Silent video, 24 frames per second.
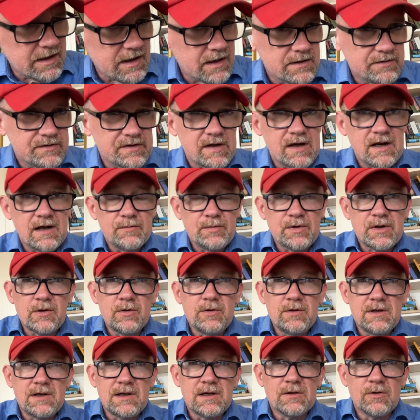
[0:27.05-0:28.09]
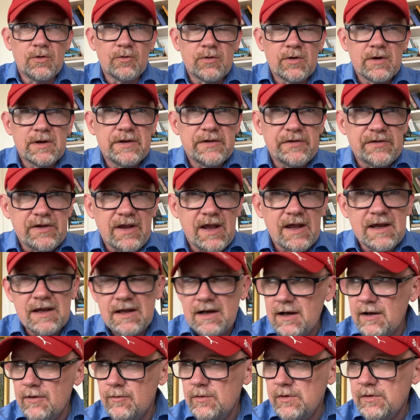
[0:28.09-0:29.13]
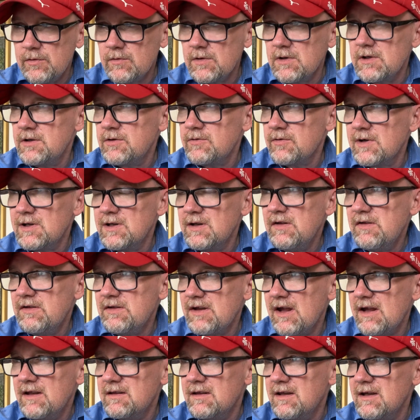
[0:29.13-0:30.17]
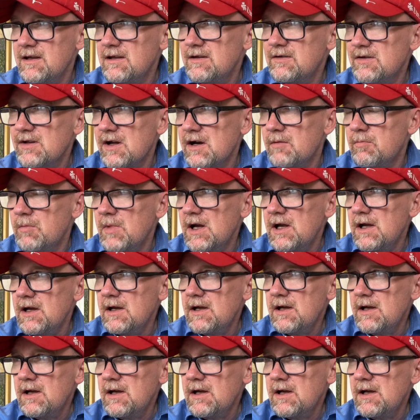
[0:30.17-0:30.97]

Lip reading: It's an absolutely glorious day, and I was really trying to set things up